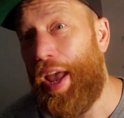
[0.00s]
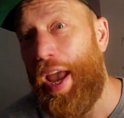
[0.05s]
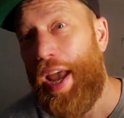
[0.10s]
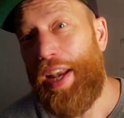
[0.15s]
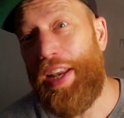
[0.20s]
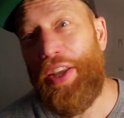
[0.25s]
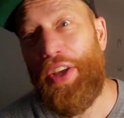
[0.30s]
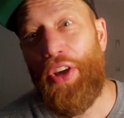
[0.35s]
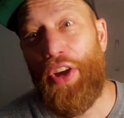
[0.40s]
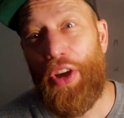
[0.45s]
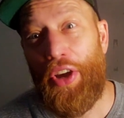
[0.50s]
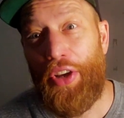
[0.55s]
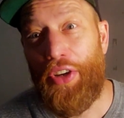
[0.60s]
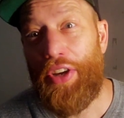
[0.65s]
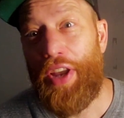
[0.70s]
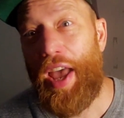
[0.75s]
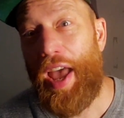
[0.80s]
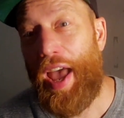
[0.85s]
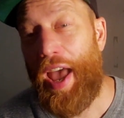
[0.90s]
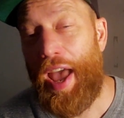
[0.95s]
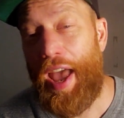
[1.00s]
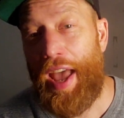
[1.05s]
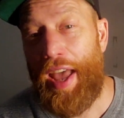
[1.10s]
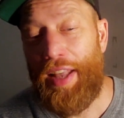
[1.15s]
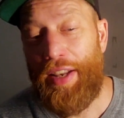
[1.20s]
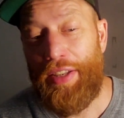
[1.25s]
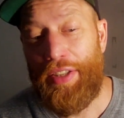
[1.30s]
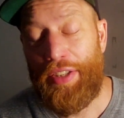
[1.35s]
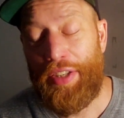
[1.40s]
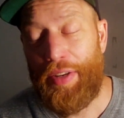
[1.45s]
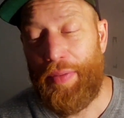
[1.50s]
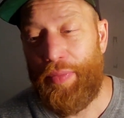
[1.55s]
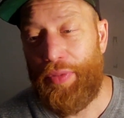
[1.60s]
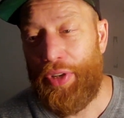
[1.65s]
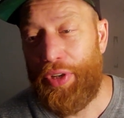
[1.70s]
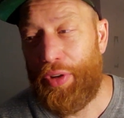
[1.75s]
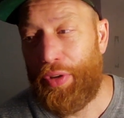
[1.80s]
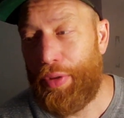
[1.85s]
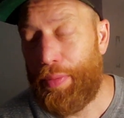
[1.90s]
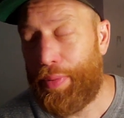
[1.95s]
Eddie Hearn and,
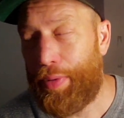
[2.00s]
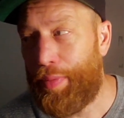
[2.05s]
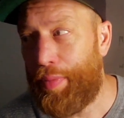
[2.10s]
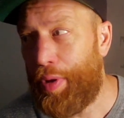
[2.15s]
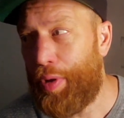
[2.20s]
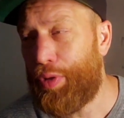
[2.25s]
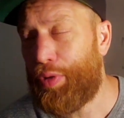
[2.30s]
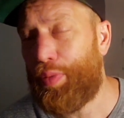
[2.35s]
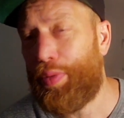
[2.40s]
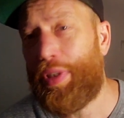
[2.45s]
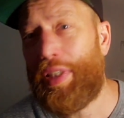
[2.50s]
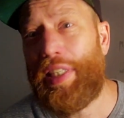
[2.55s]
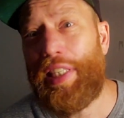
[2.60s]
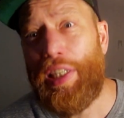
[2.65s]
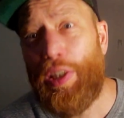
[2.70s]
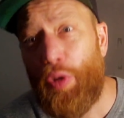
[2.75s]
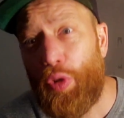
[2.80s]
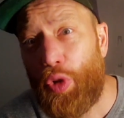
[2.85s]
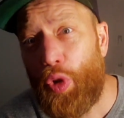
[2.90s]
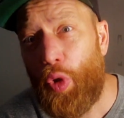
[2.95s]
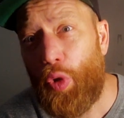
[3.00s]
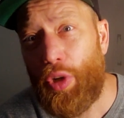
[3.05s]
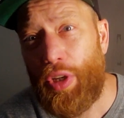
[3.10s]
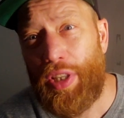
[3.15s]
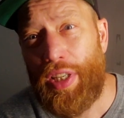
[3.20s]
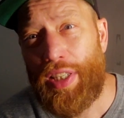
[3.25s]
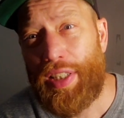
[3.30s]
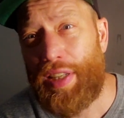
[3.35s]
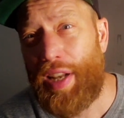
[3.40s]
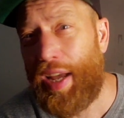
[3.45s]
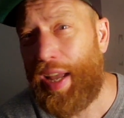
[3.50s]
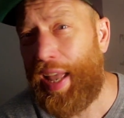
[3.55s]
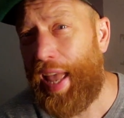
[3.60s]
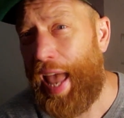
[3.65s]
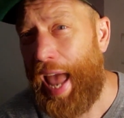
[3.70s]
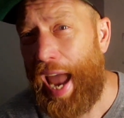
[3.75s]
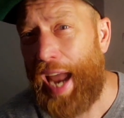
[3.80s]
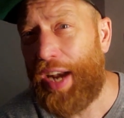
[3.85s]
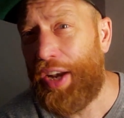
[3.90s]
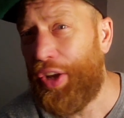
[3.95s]
the promoters were still calling this like a
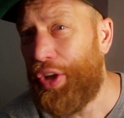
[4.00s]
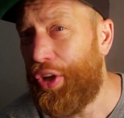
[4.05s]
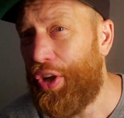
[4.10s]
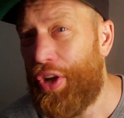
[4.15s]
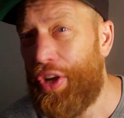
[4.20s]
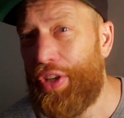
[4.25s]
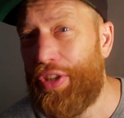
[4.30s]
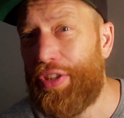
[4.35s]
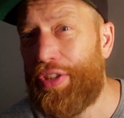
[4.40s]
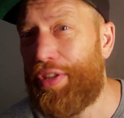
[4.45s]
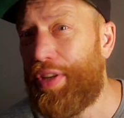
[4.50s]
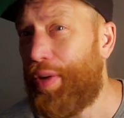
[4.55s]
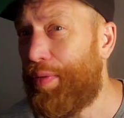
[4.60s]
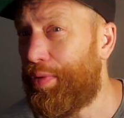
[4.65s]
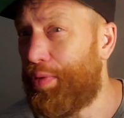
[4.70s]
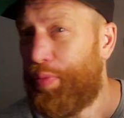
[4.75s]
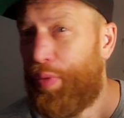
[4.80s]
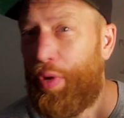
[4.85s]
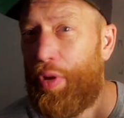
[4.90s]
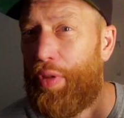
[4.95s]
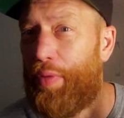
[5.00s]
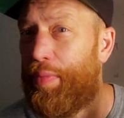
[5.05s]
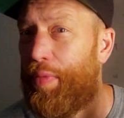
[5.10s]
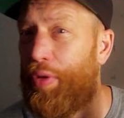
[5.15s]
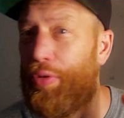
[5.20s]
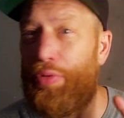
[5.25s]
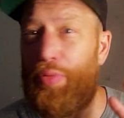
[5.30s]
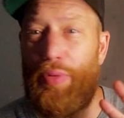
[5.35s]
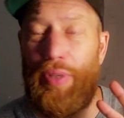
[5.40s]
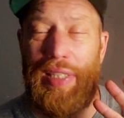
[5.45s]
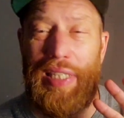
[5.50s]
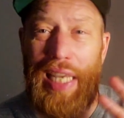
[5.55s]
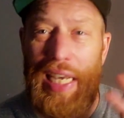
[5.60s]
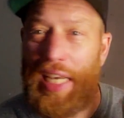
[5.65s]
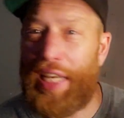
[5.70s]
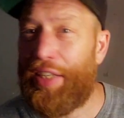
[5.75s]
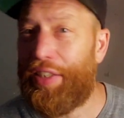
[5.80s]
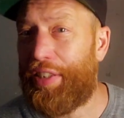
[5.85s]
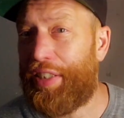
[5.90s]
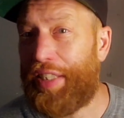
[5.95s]
Hagler-Hearns. That was one of the most
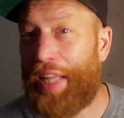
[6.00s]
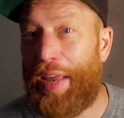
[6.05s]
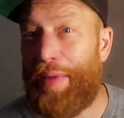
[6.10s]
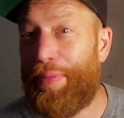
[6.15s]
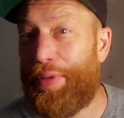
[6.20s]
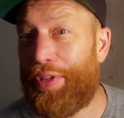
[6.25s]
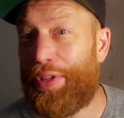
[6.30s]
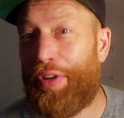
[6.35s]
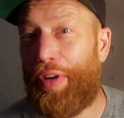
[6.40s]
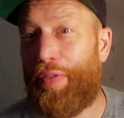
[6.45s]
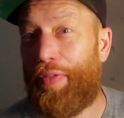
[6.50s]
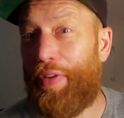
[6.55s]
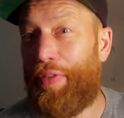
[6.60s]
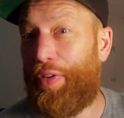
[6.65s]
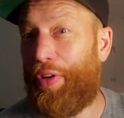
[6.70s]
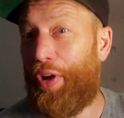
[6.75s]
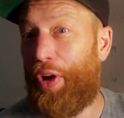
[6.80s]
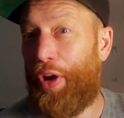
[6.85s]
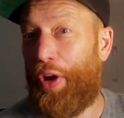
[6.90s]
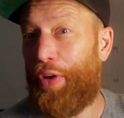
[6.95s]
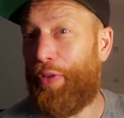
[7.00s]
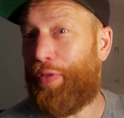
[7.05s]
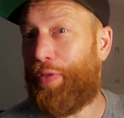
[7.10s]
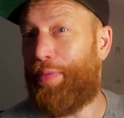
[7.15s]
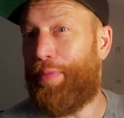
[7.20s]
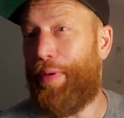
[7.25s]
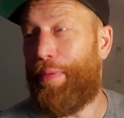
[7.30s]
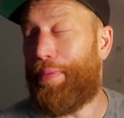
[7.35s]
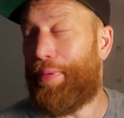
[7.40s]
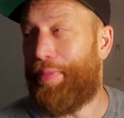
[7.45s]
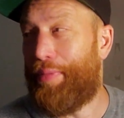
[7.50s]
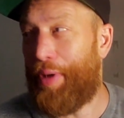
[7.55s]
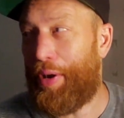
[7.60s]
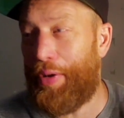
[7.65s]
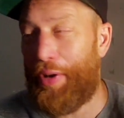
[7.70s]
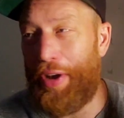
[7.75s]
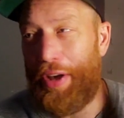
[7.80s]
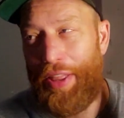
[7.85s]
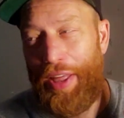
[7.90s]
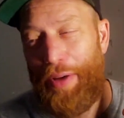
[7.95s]
ridiculous statements I've ever heard from a
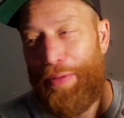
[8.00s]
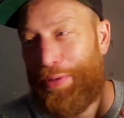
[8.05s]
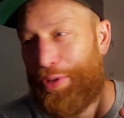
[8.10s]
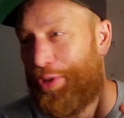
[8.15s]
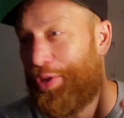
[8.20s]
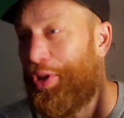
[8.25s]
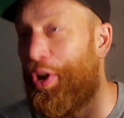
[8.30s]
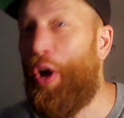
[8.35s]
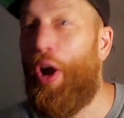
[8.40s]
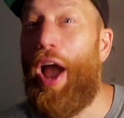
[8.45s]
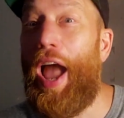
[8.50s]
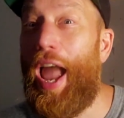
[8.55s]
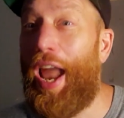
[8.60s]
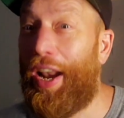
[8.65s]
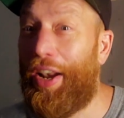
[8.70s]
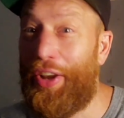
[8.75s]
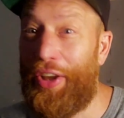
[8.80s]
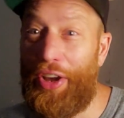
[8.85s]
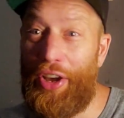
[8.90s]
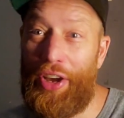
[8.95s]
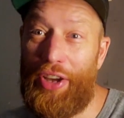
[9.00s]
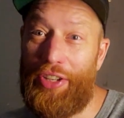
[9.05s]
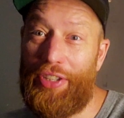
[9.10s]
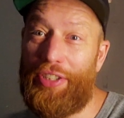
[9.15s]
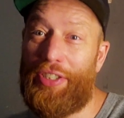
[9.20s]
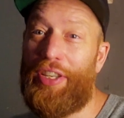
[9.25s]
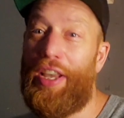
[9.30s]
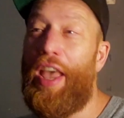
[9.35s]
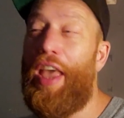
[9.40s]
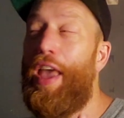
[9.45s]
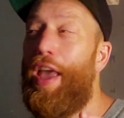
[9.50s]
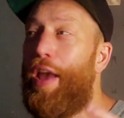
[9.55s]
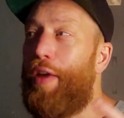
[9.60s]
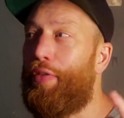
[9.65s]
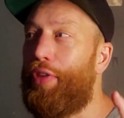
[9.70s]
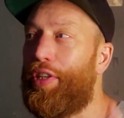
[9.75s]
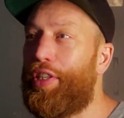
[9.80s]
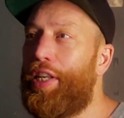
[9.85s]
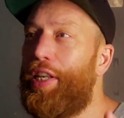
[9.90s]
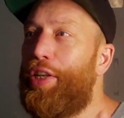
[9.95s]
promoter. That was not Hagler-Hearns.
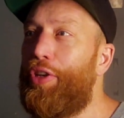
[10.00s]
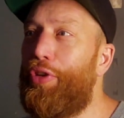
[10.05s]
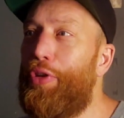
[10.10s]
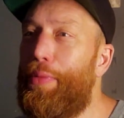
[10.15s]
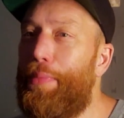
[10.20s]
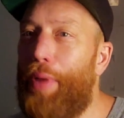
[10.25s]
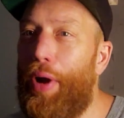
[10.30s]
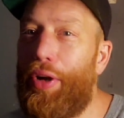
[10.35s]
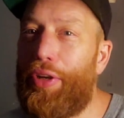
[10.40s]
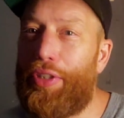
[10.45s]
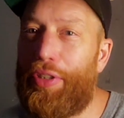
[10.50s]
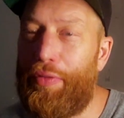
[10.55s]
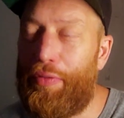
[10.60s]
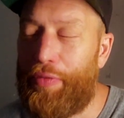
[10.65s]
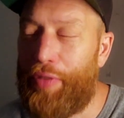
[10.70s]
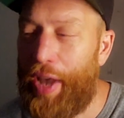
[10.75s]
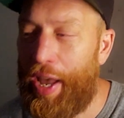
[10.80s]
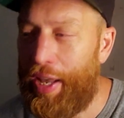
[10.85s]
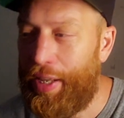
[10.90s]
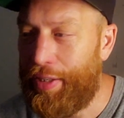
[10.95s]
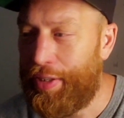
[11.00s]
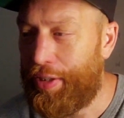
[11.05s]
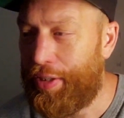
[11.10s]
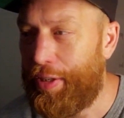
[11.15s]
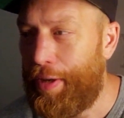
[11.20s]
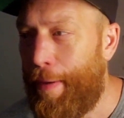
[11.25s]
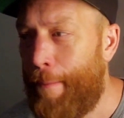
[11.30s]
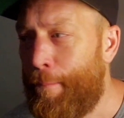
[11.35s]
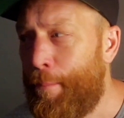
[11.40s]
If there's any new boxing fans